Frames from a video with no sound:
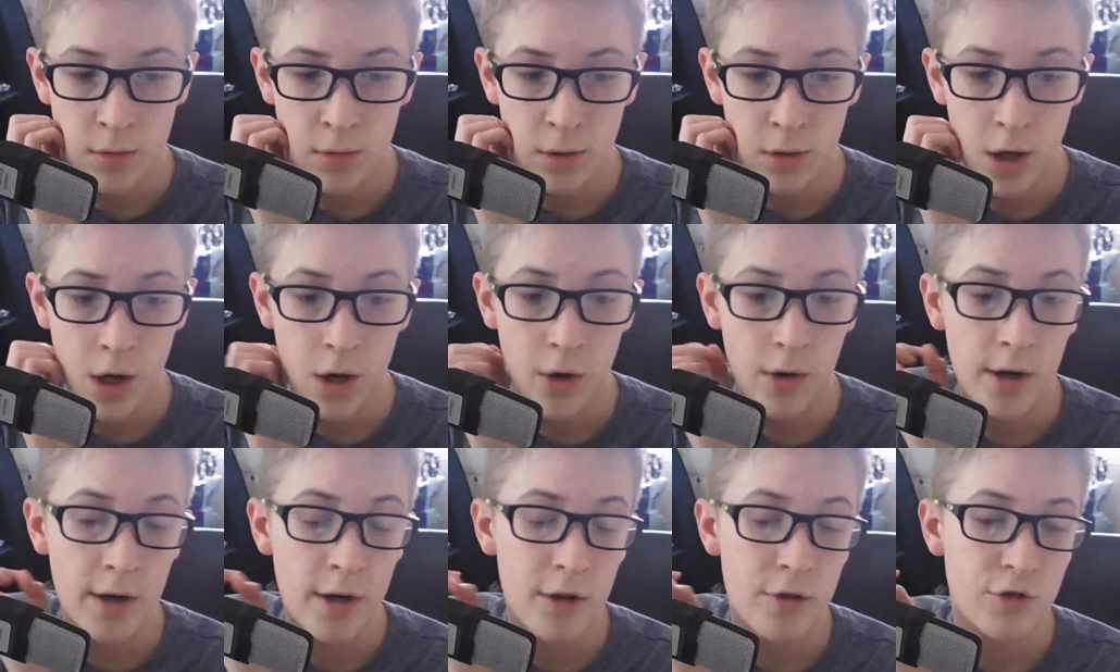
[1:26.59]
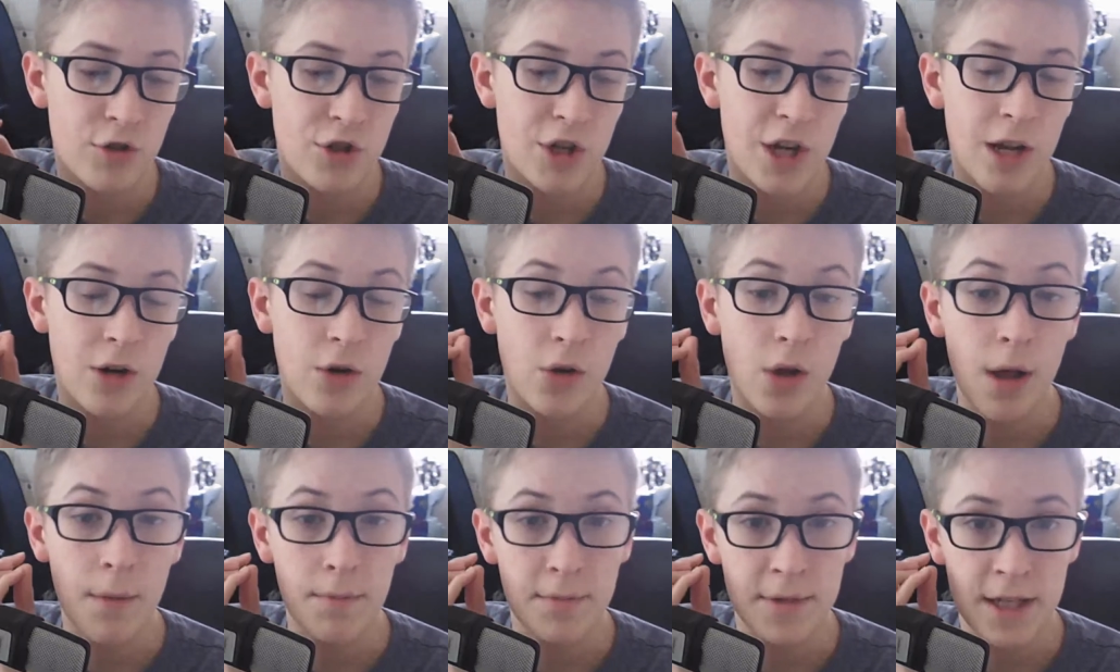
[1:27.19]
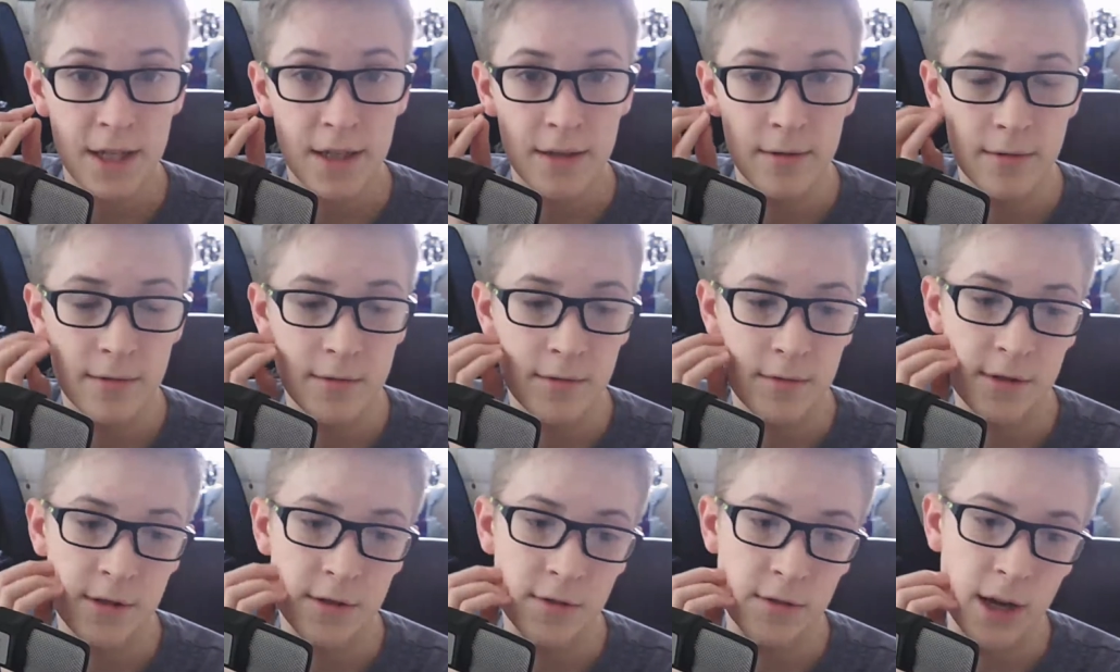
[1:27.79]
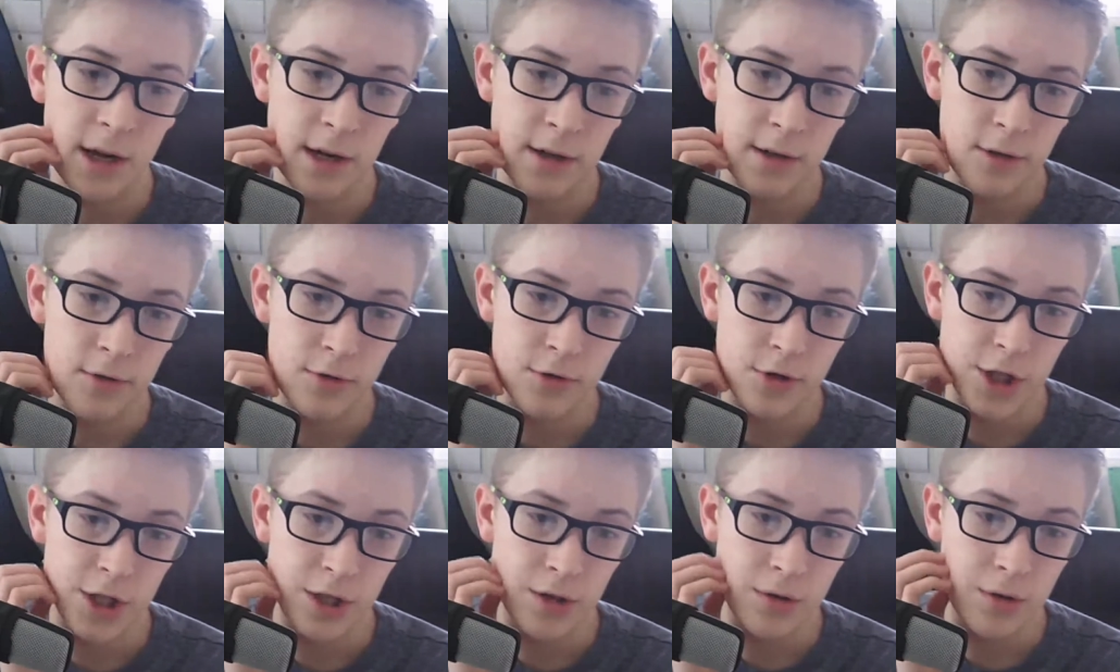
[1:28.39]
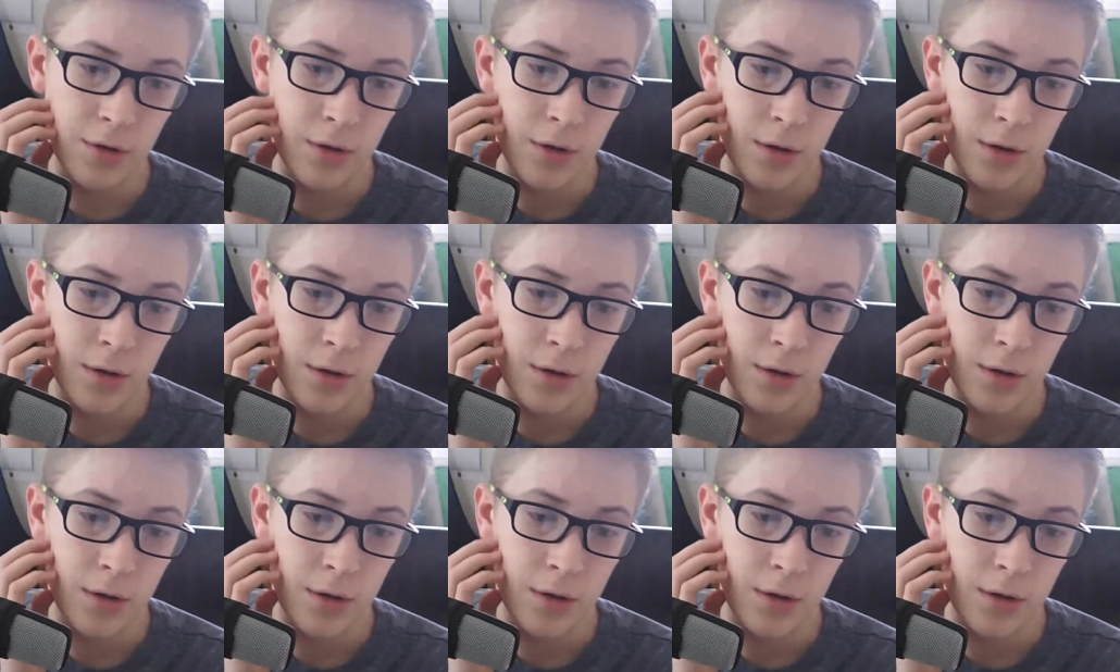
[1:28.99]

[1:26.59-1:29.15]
Oh, another channel update, so not another channel.